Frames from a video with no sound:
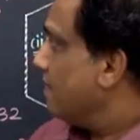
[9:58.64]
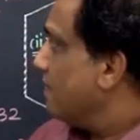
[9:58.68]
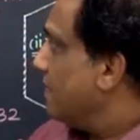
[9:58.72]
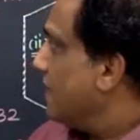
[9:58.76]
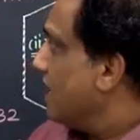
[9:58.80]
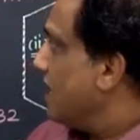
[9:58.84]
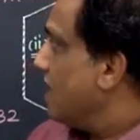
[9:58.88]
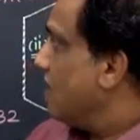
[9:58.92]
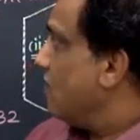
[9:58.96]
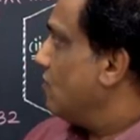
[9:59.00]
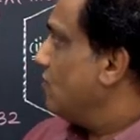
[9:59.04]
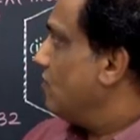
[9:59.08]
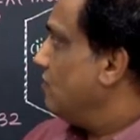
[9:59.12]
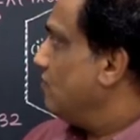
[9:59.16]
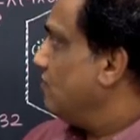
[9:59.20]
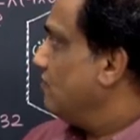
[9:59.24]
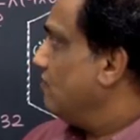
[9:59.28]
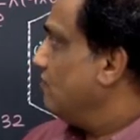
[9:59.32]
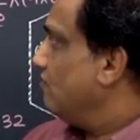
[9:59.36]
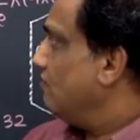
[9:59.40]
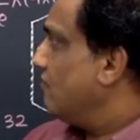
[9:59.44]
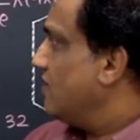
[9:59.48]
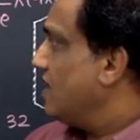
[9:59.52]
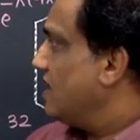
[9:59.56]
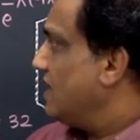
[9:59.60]

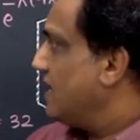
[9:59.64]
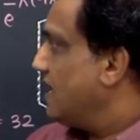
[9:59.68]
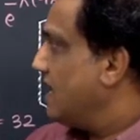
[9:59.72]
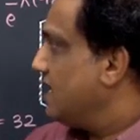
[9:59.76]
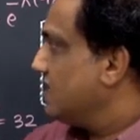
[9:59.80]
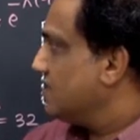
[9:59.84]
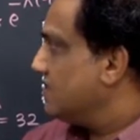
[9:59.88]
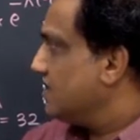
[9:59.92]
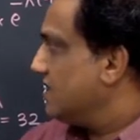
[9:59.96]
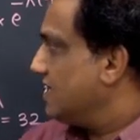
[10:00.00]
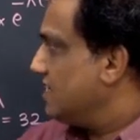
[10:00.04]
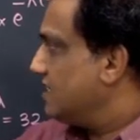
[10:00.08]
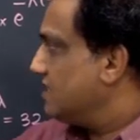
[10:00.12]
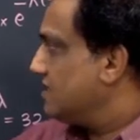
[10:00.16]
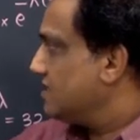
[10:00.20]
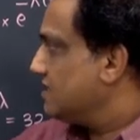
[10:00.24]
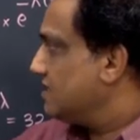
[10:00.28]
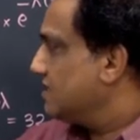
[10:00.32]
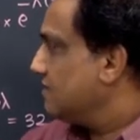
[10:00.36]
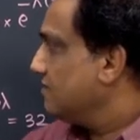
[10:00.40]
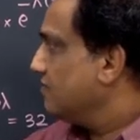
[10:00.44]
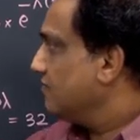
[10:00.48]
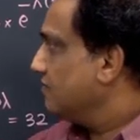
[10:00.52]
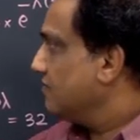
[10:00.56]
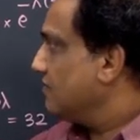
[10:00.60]
Now, one as it
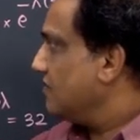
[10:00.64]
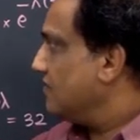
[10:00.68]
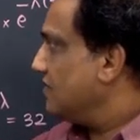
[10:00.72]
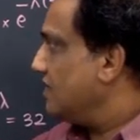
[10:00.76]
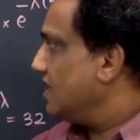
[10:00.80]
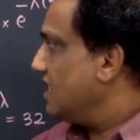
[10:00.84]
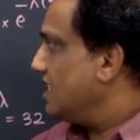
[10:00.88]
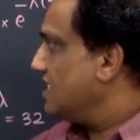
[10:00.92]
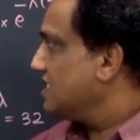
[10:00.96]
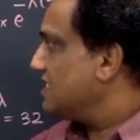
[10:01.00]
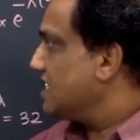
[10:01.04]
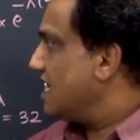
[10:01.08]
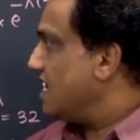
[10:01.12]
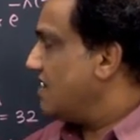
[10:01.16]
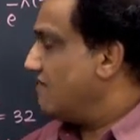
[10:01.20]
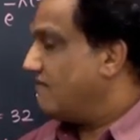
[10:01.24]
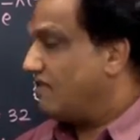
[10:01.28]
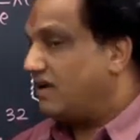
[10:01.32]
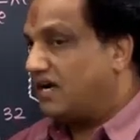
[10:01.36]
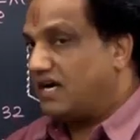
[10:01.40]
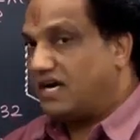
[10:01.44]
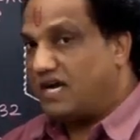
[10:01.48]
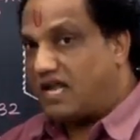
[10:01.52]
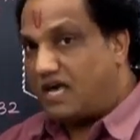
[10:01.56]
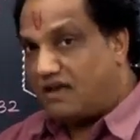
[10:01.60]
is, this
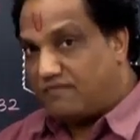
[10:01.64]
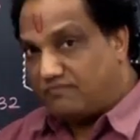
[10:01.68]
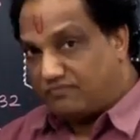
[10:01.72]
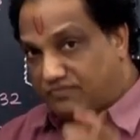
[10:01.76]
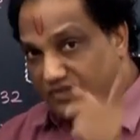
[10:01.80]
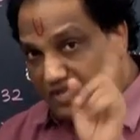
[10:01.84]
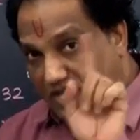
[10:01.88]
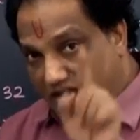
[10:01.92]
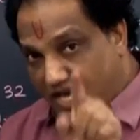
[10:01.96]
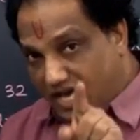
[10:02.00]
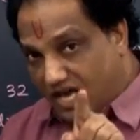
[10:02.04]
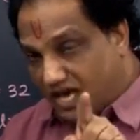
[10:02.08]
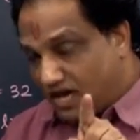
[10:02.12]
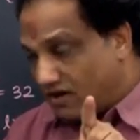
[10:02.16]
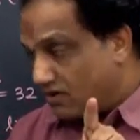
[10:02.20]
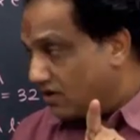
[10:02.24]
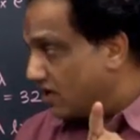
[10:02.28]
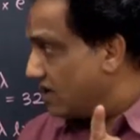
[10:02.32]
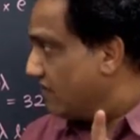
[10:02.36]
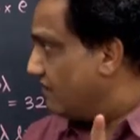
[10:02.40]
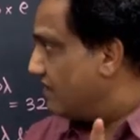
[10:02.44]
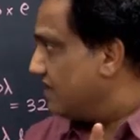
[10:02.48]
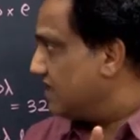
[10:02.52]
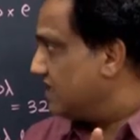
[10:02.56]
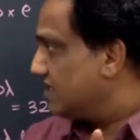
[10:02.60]
average life they
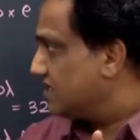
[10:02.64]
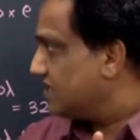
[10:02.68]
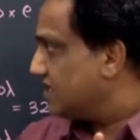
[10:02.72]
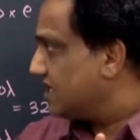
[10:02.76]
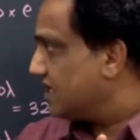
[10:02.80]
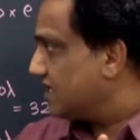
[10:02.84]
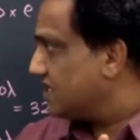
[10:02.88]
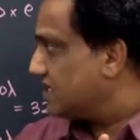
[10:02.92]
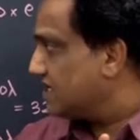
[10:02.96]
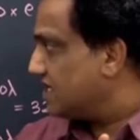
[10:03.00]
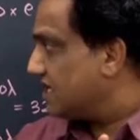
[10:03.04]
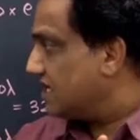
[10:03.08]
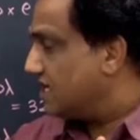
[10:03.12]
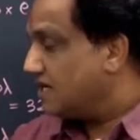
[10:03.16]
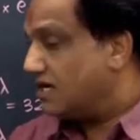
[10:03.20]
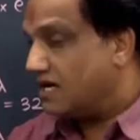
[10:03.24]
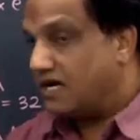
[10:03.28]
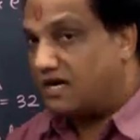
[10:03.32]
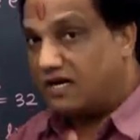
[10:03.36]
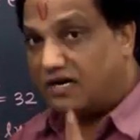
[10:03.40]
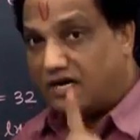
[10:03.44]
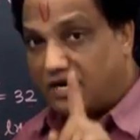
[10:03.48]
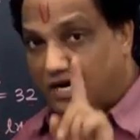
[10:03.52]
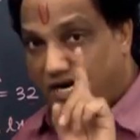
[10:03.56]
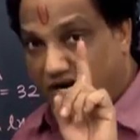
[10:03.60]
have given
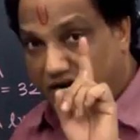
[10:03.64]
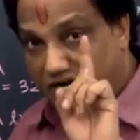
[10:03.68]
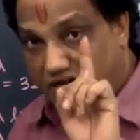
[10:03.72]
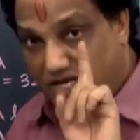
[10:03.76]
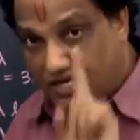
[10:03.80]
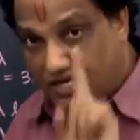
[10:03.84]
1600